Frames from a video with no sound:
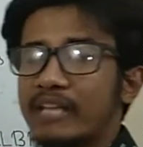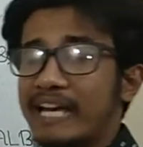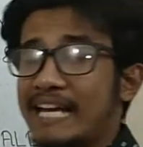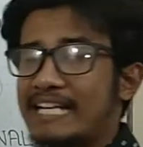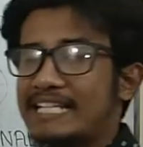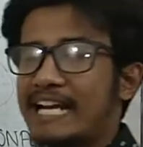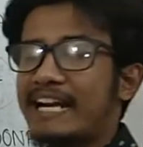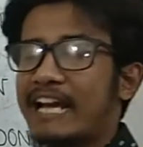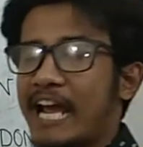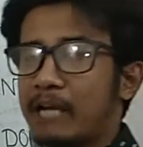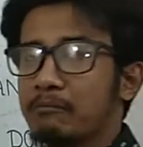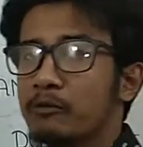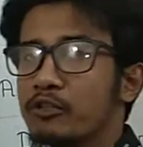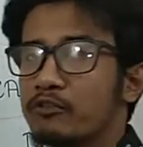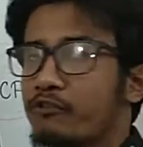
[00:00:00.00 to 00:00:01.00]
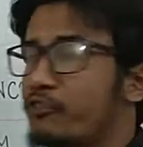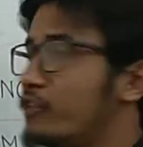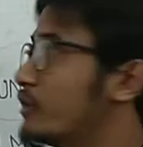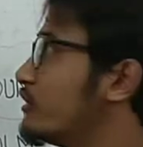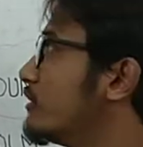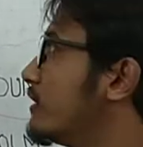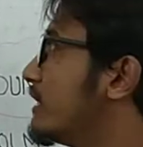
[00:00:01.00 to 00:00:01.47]
the entire
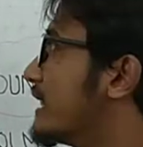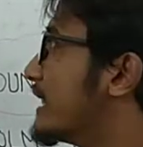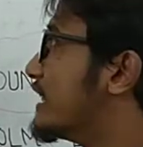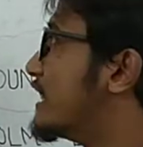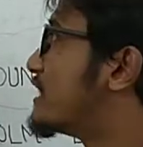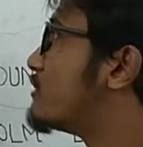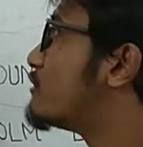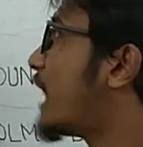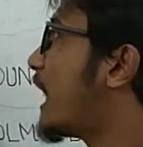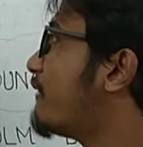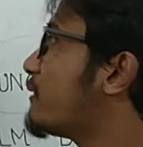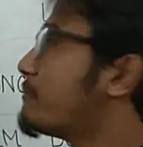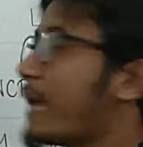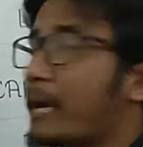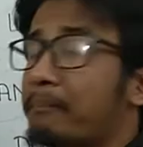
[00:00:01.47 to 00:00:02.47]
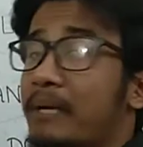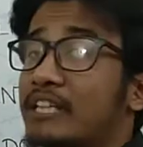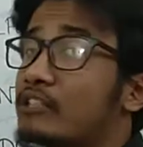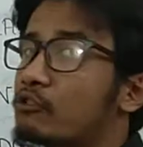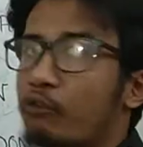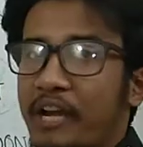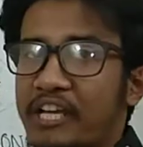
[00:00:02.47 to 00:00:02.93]
atmosphere is driving
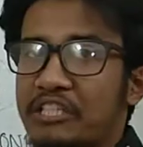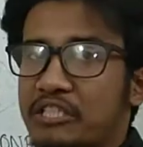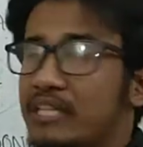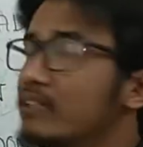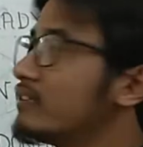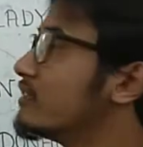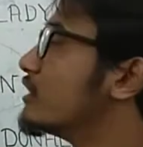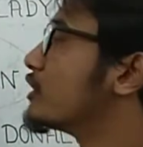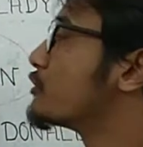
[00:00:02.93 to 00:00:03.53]
Macbeth crazy.